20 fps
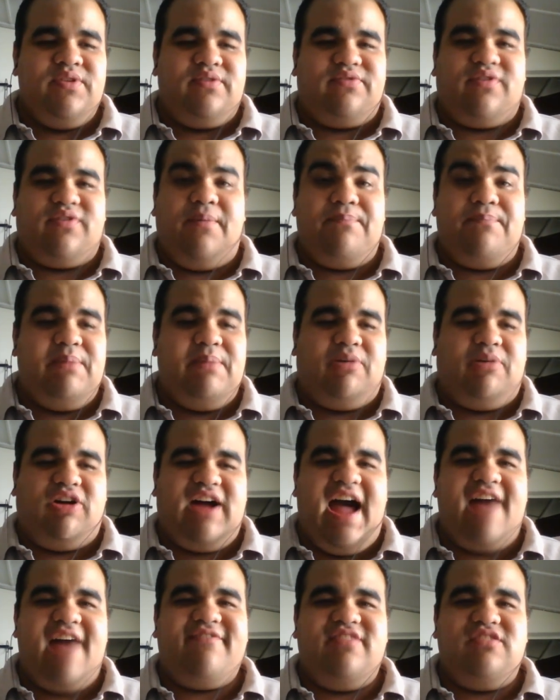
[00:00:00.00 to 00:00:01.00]
some people
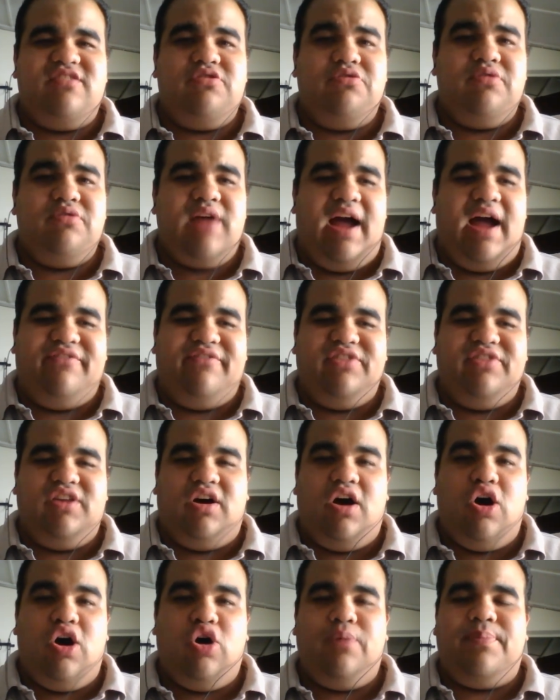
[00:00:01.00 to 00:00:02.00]
have who have
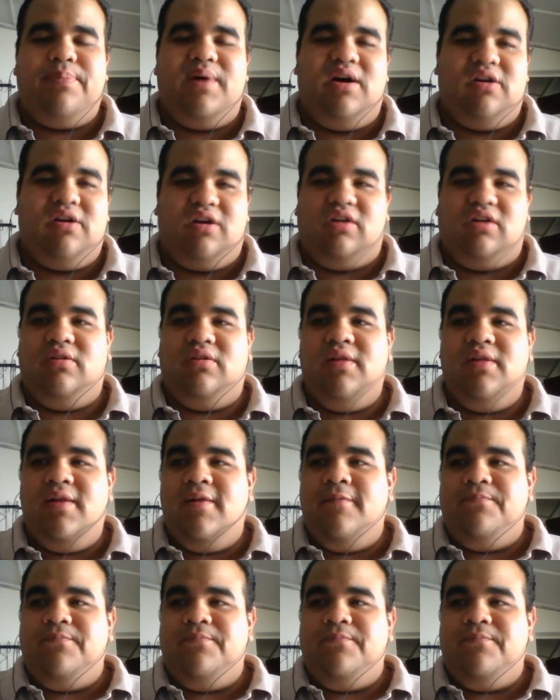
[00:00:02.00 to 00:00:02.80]
no hope at all